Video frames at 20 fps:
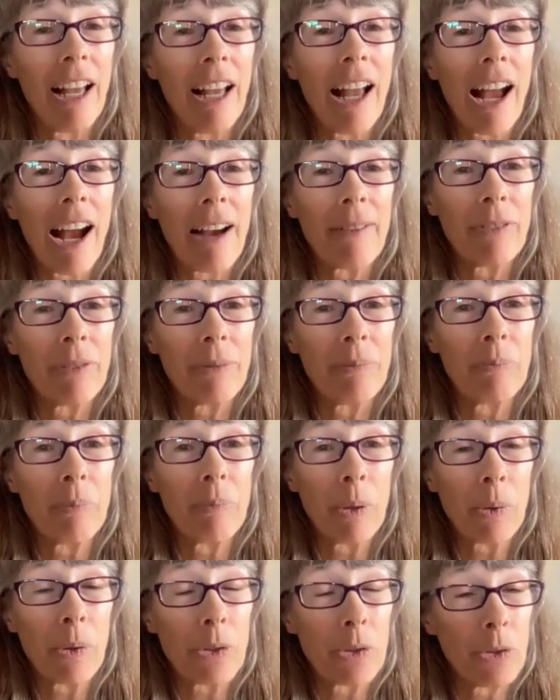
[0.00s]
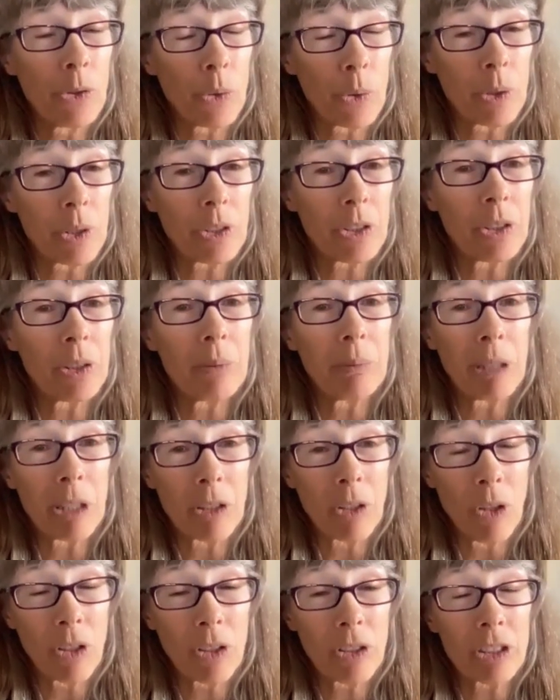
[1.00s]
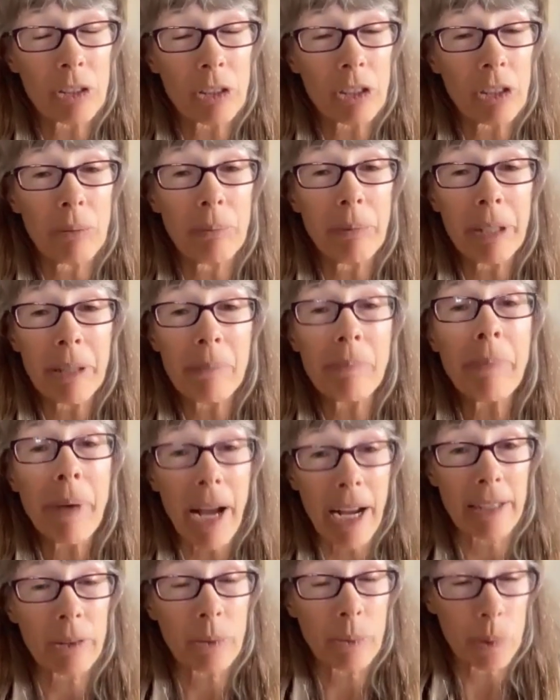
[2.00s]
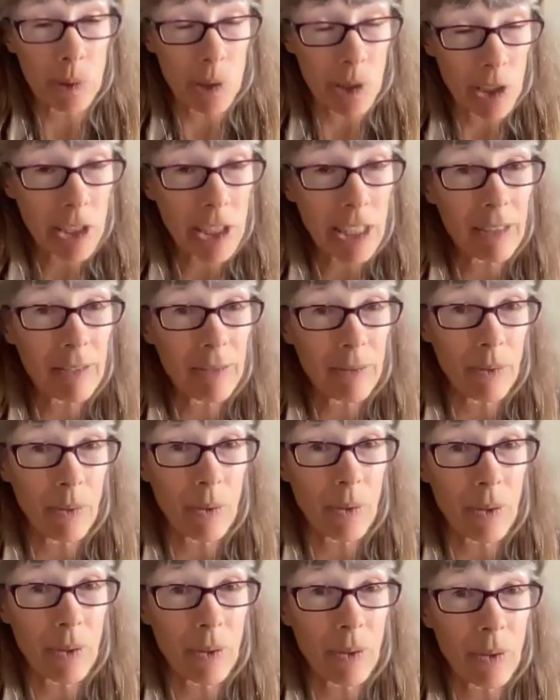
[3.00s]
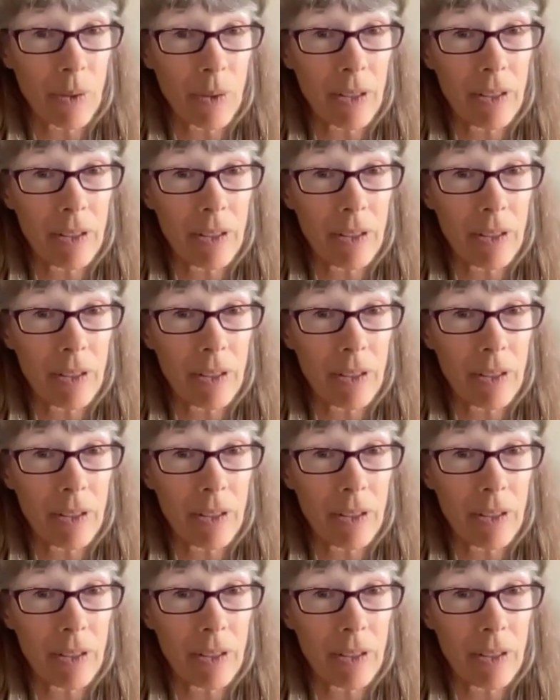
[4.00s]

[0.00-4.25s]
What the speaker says: have both the short-term and longer-term impact we're looking for.